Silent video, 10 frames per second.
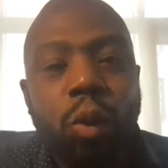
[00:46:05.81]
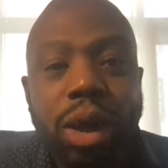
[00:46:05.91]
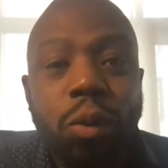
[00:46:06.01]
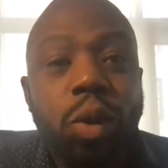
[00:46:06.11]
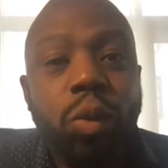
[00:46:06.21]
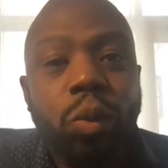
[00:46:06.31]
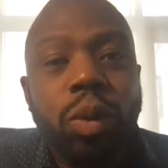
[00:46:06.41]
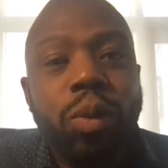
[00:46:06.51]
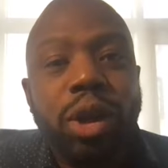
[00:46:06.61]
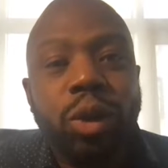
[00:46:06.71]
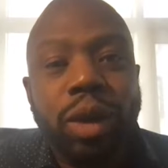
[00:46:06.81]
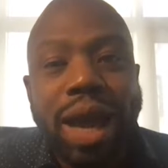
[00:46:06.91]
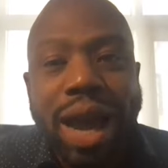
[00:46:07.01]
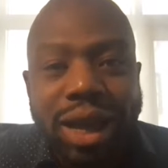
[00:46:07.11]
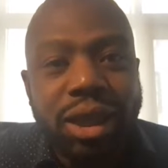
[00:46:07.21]
we, we, we want to know do they
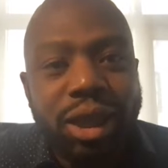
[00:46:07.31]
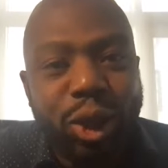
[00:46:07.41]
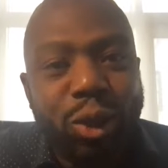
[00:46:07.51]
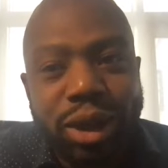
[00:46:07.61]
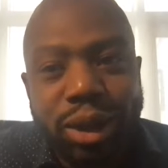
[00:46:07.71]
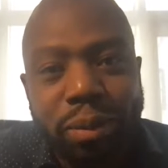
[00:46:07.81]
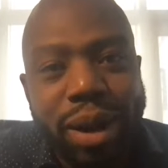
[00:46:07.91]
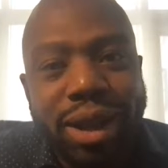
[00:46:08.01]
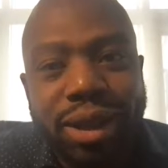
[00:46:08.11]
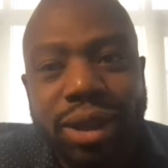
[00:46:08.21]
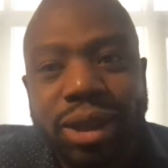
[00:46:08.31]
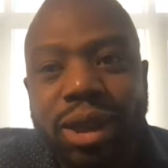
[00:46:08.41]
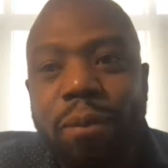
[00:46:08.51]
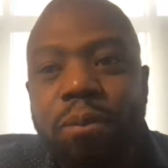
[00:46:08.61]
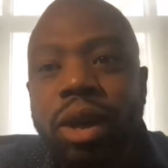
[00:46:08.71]
actually do it in practice?
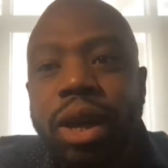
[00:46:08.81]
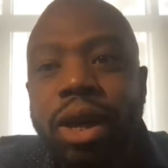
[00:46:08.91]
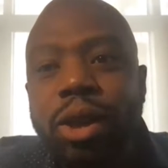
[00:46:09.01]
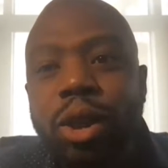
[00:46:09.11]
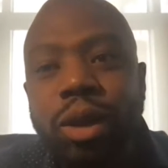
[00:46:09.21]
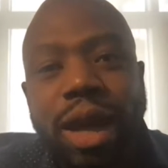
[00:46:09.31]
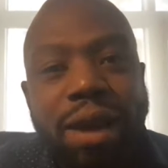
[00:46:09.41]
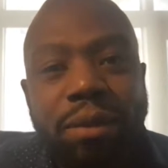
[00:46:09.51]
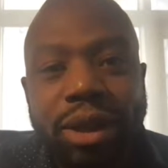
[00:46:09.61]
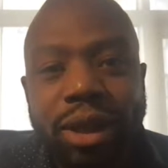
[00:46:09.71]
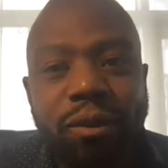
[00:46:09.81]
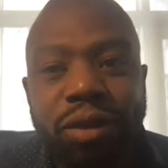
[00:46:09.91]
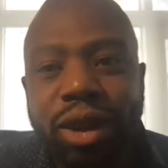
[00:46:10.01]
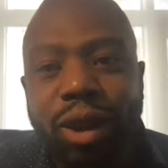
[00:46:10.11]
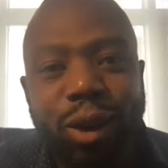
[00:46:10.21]
And so they have a
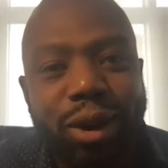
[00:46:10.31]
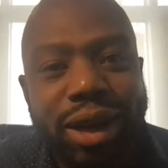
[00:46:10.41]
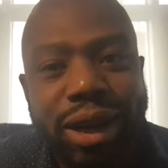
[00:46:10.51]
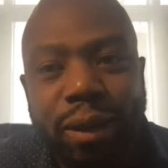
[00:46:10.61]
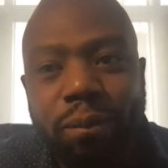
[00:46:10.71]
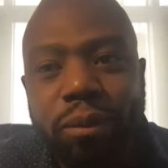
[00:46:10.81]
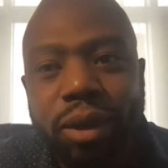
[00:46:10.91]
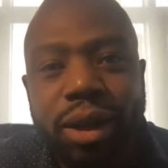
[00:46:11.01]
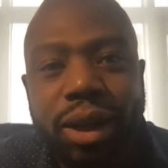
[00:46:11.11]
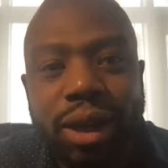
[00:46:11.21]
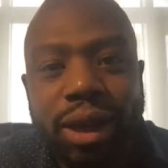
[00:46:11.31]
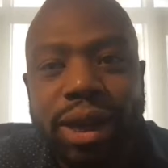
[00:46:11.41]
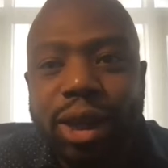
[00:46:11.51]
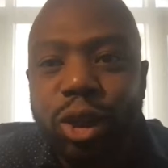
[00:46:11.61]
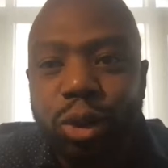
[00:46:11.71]
different learning uh,
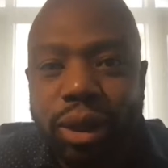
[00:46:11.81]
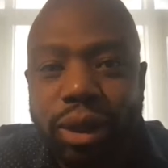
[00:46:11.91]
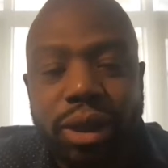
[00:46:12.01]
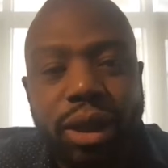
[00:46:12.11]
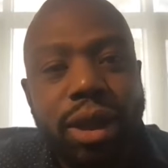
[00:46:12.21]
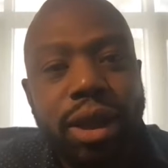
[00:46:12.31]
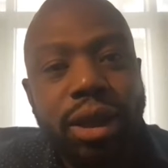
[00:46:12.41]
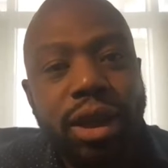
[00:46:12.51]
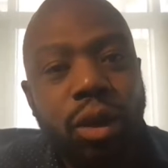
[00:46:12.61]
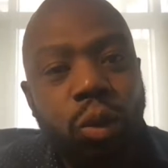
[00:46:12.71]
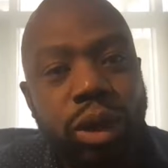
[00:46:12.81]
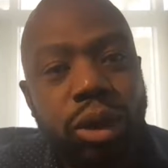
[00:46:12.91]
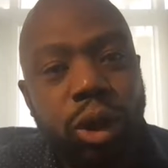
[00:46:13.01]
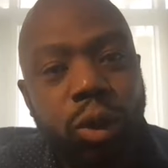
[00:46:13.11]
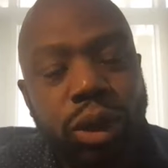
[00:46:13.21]
interest than the
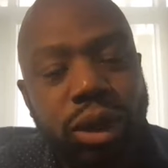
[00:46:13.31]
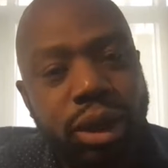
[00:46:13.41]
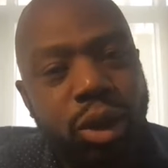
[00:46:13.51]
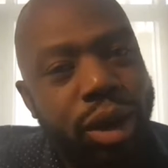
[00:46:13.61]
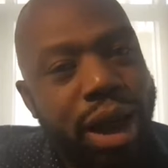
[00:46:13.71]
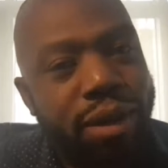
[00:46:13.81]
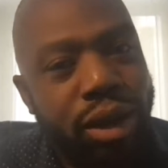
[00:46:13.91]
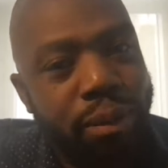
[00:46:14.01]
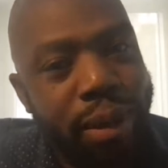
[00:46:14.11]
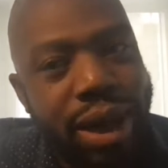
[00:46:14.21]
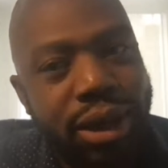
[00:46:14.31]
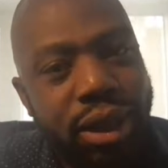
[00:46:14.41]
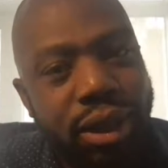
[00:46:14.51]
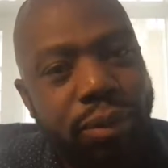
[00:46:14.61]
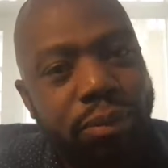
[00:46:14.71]
research, which is do they have the
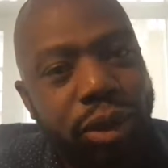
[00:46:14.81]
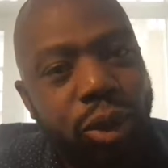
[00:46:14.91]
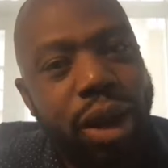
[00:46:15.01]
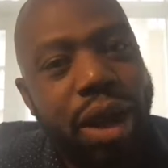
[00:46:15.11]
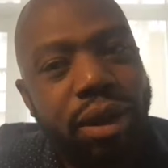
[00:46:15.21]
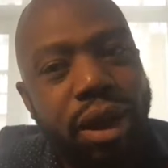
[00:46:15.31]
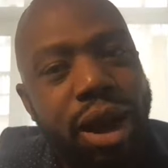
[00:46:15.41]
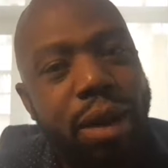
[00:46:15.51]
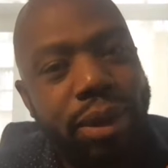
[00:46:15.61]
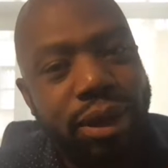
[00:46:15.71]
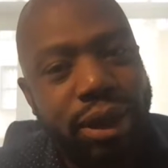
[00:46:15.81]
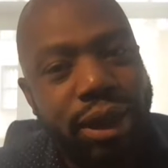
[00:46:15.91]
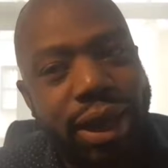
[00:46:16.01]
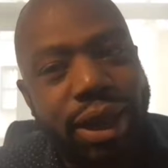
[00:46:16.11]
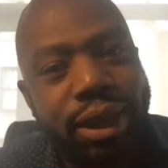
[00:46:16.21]
capacity? Do they have the competencies?
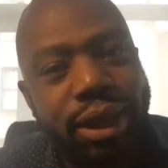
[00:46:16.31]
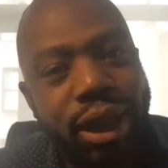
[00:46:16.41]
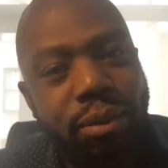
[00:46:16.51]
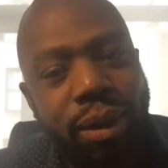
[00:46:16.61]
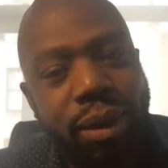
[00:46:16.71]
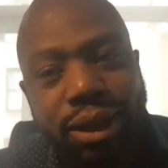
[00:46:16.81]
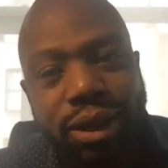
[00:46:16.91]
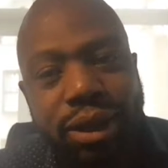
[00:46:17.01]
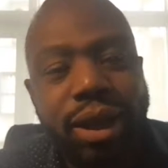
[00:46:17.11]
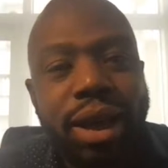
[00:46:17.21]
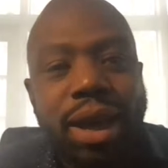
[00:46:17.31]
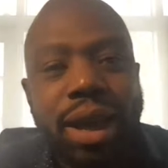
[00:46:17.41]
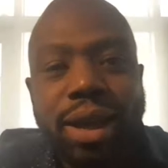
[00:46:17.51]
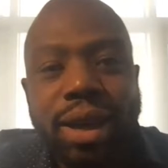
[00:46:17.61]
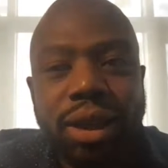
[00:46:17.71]
Can they check the boxes?
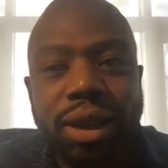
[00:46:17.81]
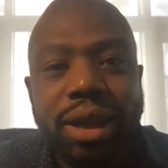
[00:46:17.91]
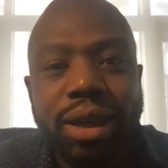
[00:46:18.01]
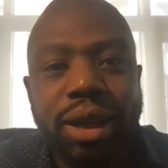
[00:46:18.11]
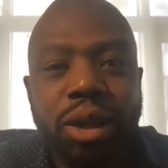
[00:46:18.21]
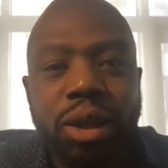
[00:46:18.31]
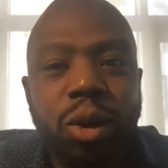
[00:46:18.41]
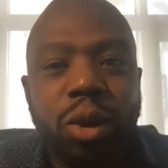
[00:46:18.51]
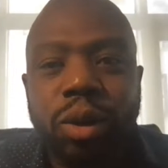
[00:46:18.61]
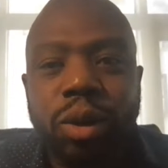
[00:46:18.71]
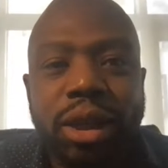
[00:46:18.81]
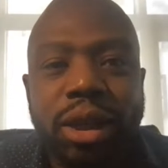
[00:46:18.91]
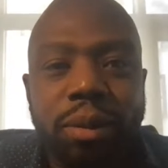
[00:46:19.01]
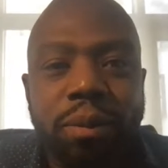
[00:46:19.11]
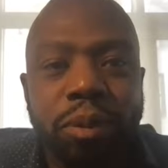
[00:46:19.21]
And the clinic says no, they
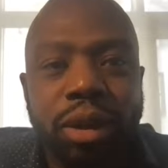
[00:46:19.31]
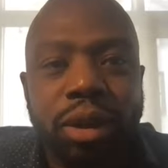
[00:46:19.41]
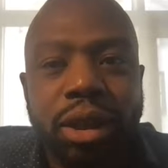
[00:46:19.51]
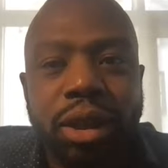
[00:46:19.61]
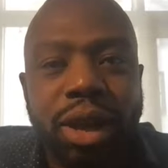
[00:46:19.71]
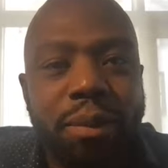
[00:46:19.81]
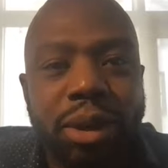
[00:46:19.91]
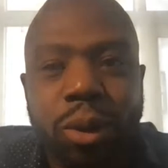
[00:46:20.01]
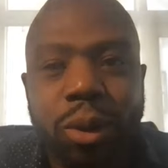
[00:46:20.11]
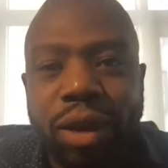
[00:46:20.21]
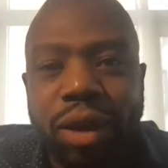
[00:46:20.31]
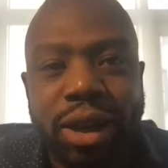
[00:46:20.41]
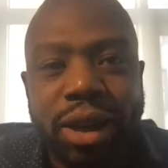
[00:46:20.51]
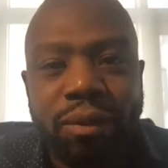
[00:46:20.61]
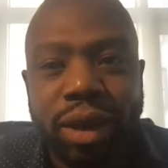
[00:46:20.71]
should they should not be notified
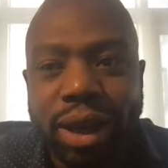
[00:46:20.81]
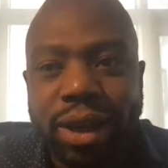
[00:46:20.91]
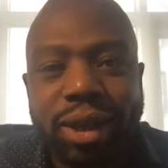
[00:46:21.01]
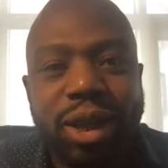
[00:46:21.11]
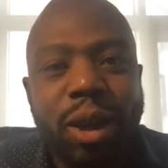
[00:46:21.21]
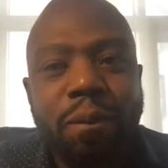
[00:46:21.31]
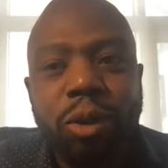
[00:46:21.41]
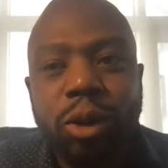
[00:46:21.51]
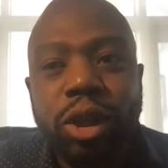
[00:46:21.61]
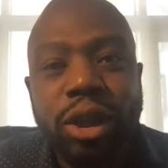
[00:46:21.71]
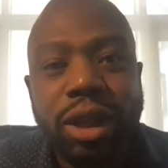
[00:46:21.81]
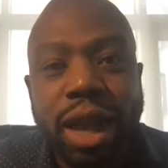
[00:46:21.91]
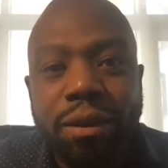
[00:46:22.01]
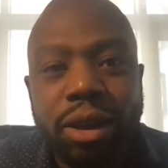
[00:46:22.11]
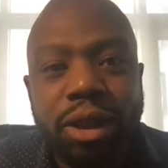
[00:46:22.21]
in advance. You should just
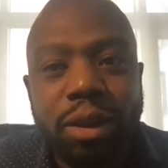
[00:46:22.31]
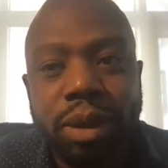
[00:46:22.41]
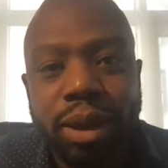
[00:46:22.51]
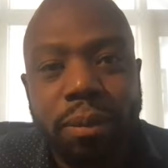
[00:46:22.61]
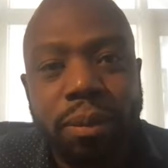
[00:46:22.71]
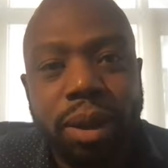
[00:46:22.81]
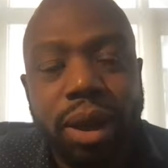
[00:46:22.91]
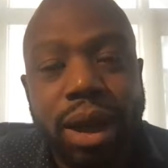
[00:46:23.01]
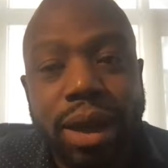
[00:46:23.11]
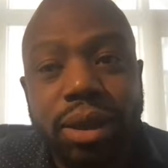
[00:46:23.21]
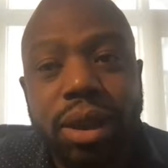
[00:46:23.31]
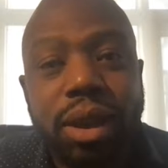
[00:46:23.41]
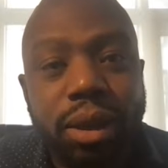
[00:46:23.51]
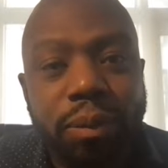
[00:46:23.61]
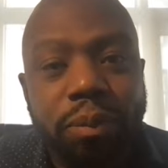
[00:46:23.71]
have the simulated clients
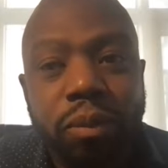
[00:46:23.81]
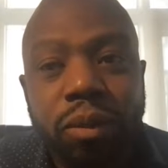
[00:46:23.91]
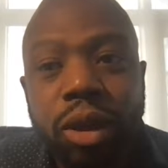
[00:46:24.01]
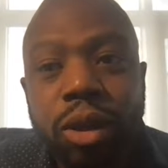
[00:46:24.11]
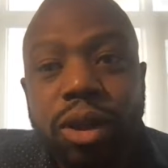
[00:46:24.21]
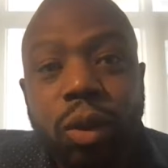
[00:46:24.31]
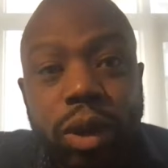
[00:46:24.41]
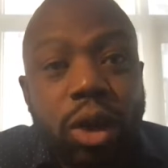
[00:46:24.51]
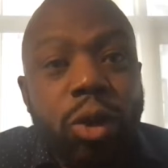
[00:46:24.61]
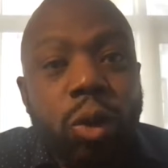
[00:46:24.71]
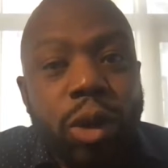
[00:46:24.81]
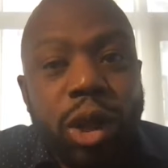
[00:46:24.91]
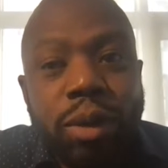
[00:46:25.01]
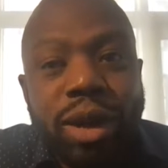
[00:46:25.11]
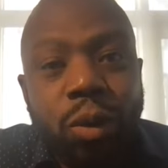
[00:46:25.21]
come so that we can know
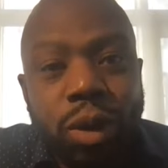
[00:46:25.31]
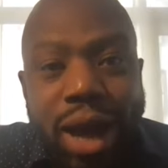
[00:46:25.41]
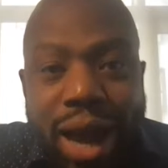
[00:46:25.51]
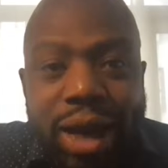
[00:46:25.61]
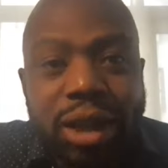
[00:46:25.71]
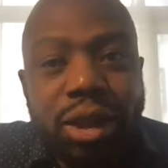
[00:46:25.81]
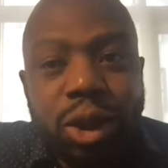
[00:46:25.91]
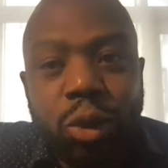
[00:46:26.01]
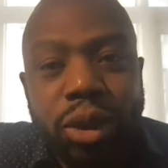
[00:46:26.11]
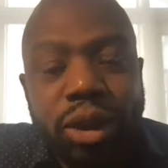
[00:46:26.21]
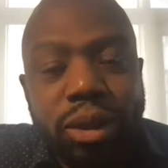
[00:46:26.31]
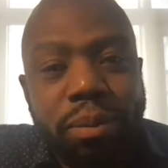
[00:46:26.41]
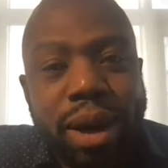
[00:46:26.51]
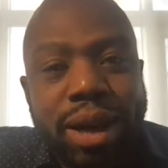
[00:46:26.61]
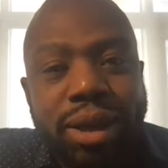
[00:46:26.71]
whether or not we're actually doing this in
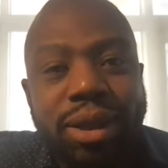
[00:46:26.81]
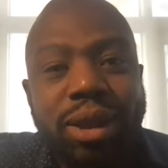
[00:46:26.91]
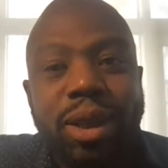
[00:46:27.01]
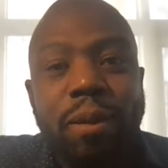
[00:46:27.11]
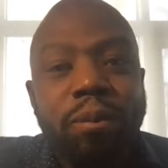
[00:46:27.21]
practice.